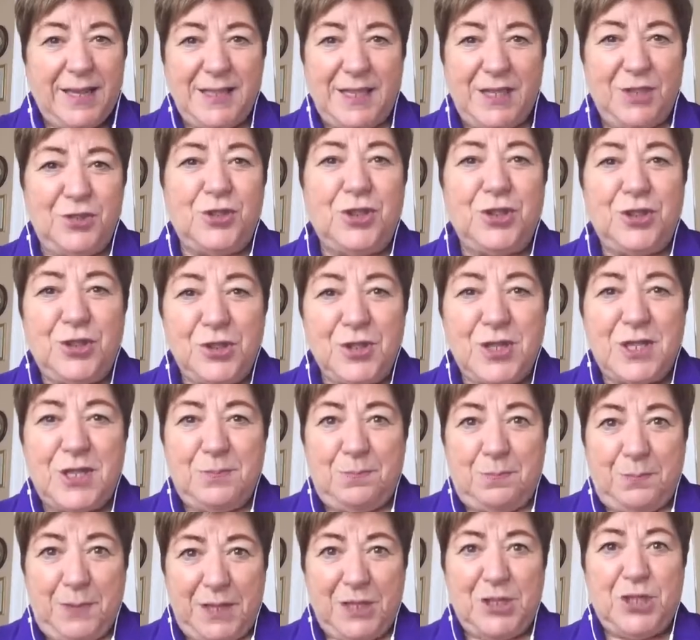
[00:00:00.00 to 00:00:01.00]
to introduce
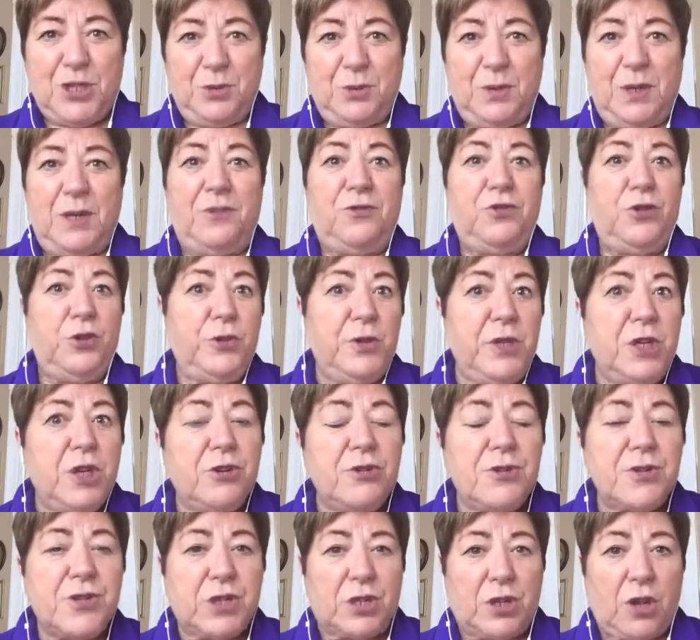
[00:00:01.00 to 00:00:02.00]
me to it a few
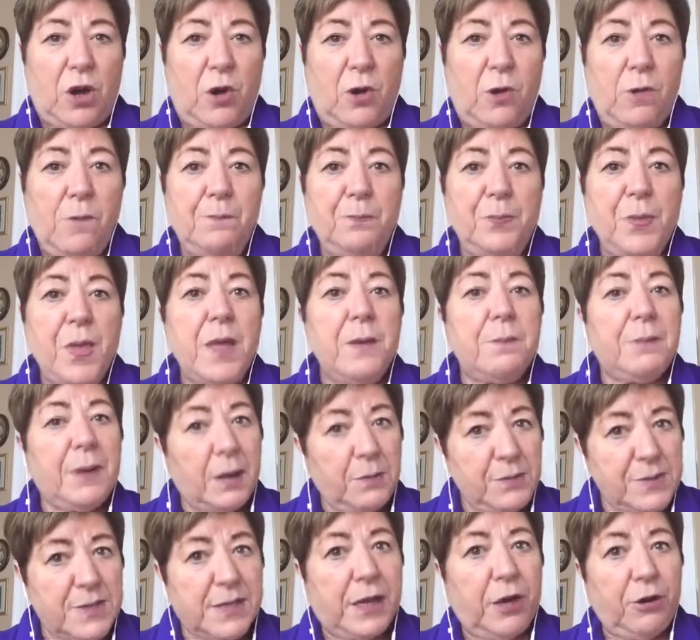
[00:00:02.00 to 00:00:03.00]
years ago. But I
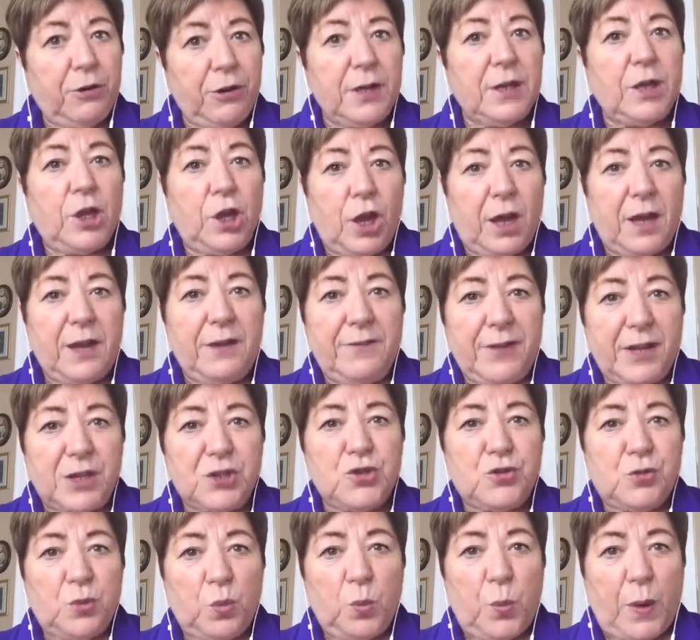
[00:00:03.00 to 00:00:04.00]
was carrying a lot of
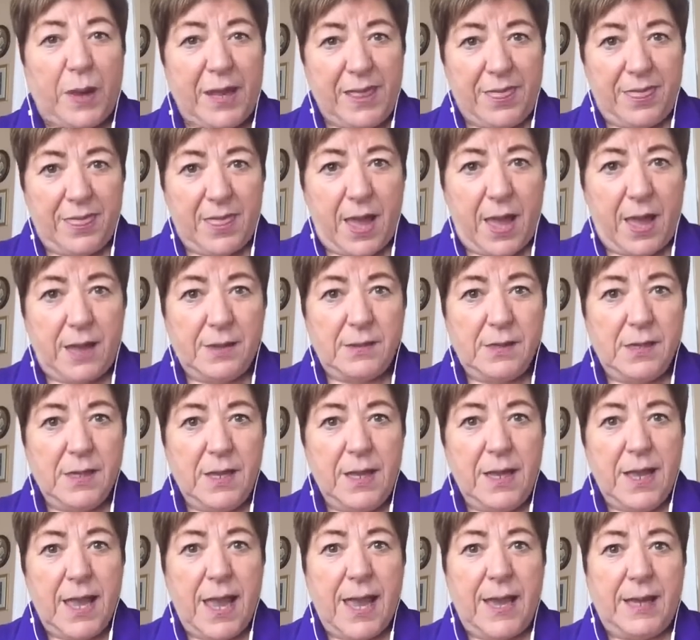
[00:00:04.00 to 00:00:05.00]
extra weight then,
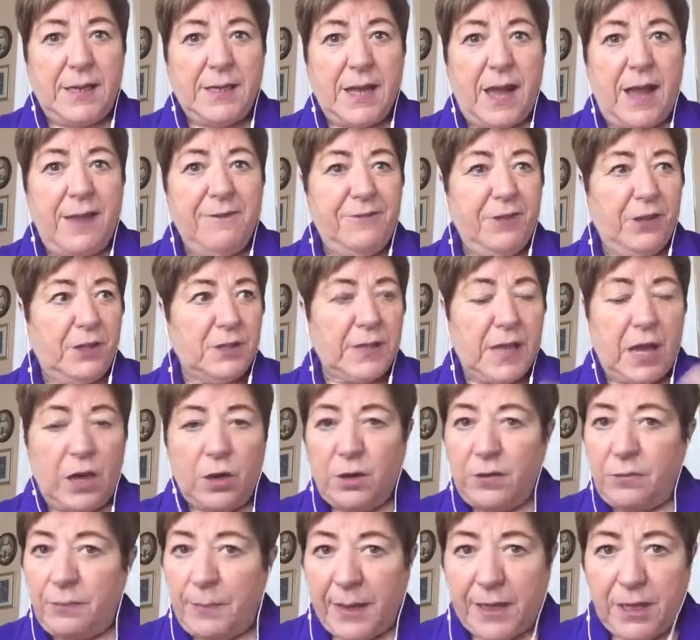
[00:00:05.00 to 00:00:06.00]
and I felt out
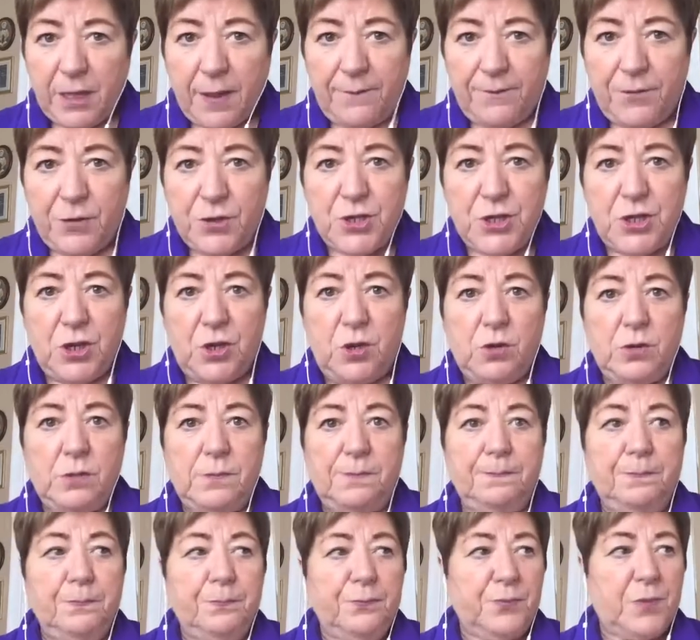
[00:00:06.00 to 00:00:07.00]
of my comfort
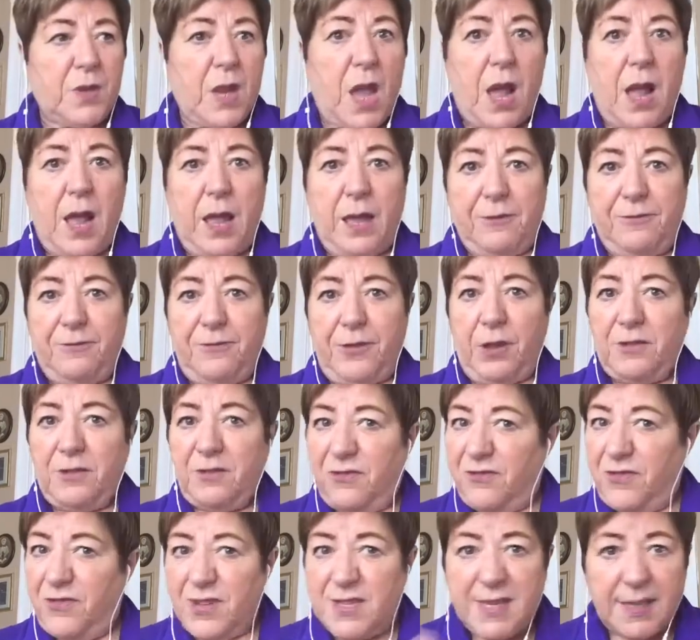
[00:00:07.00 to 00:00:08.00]
zone. I felt
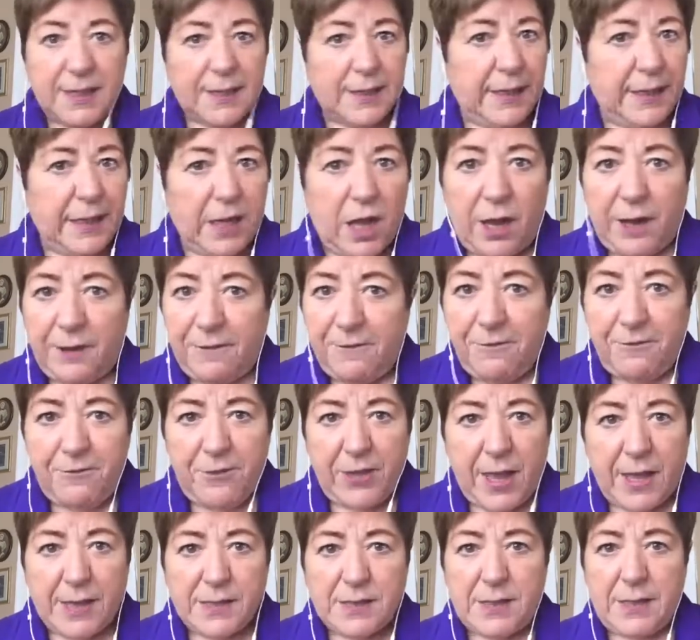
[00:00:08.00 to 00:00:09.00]
physically
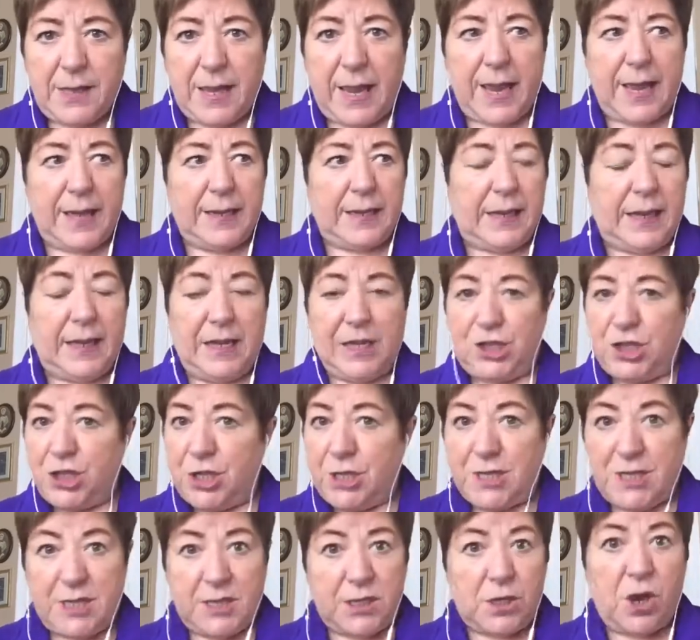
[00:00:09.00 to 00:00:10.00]
unfit, and it
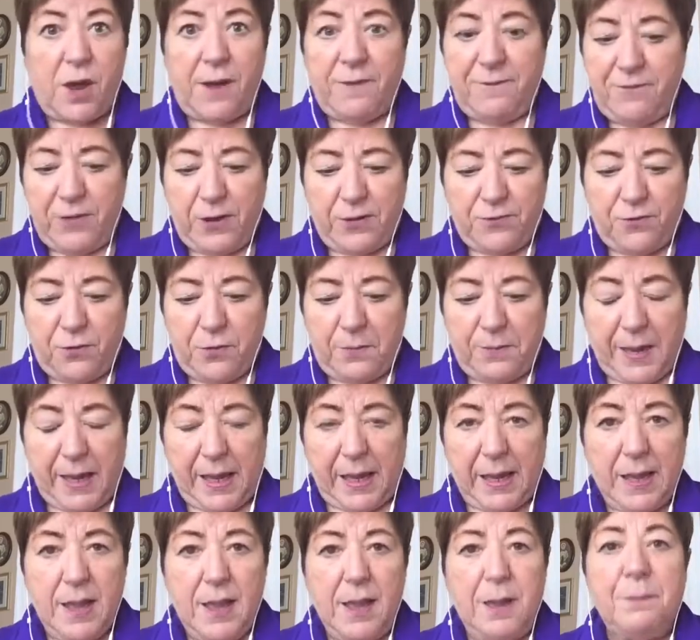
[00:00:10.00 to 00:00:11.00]
just did not fit for
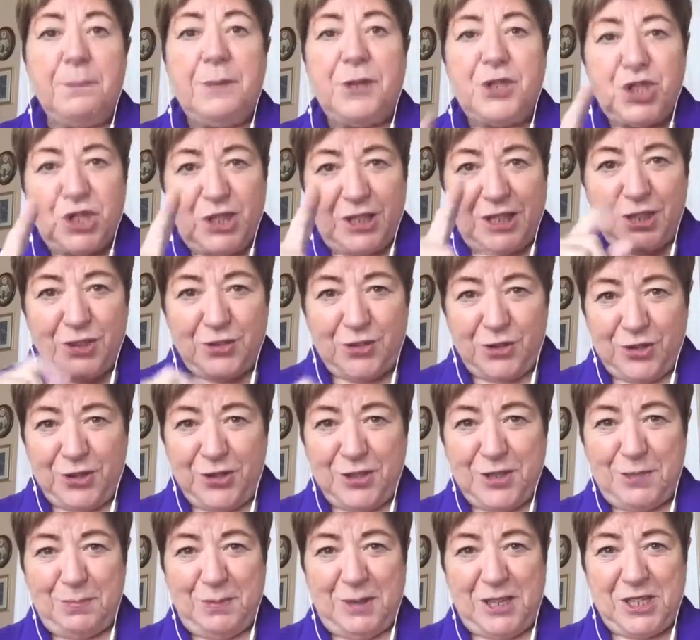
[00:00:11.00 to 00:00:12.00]
me. But she
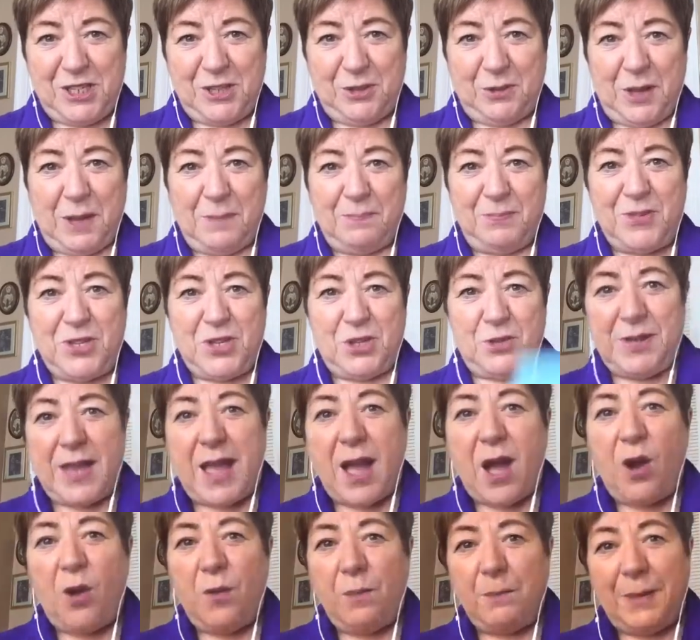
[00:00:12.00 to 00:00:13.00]
introduced me to it. So
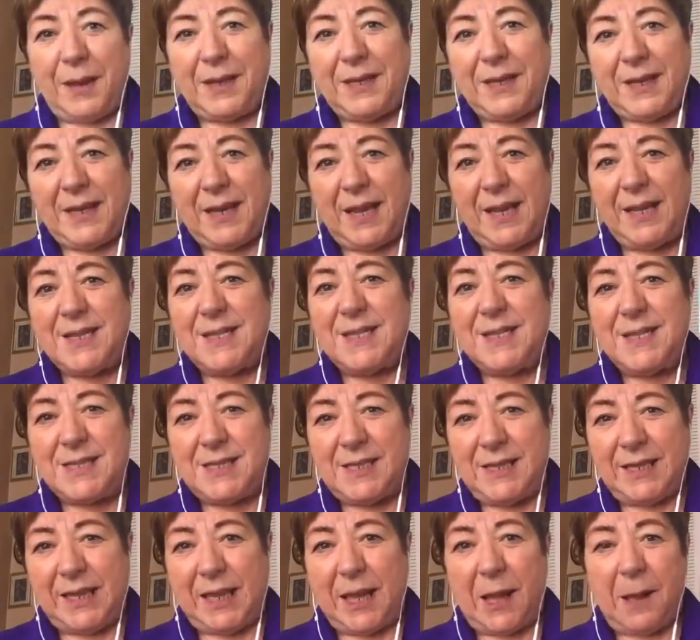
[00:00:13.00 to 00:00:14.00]
now Monday nights is
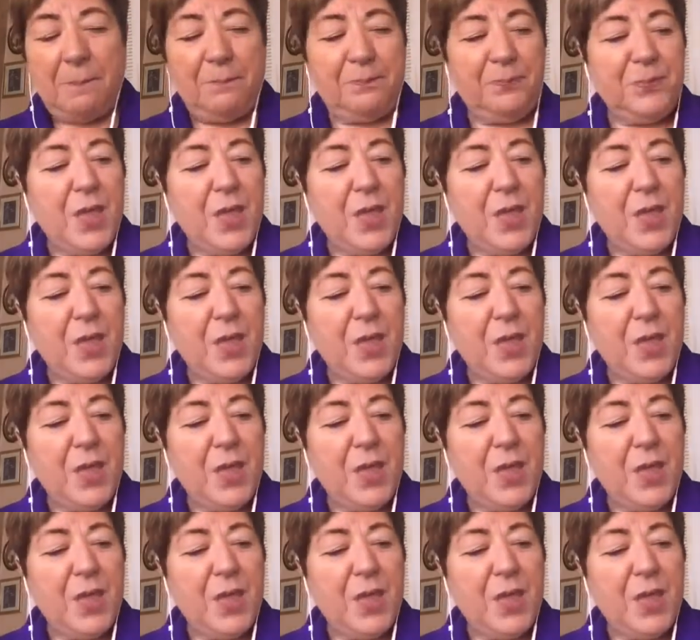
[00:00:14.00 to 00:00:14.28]
NIA.